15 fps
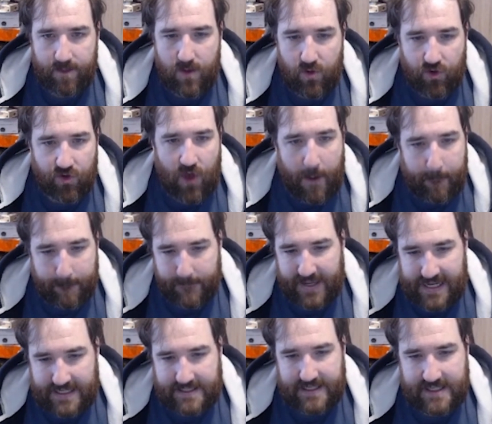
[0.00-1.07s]
Some
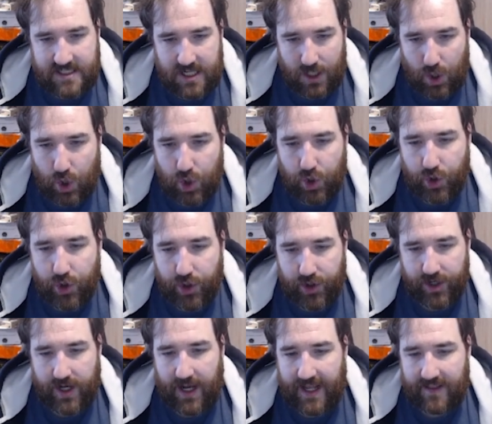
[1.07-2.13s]
pieces look
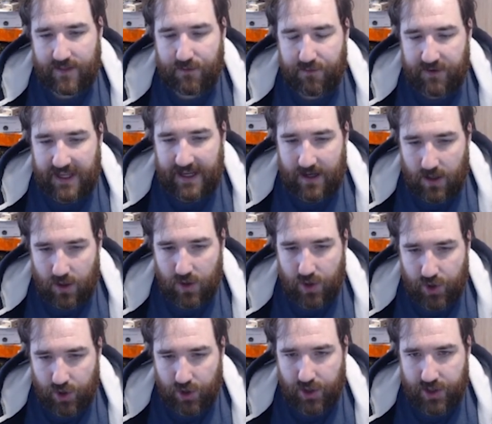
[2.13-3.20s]
good, like the feet
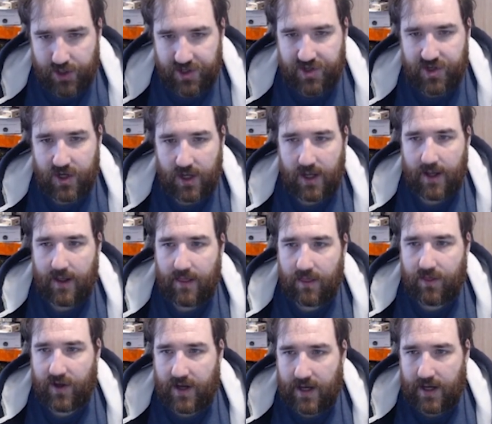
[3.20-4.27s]
look good,
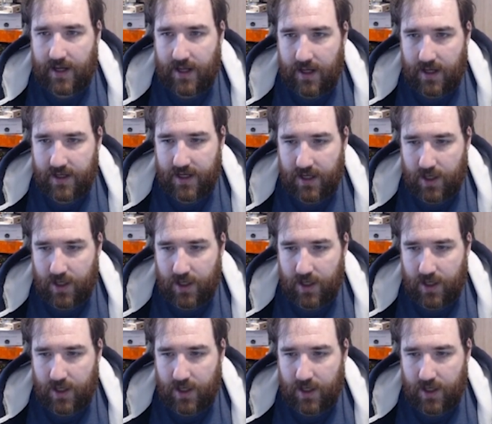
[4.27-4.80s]
some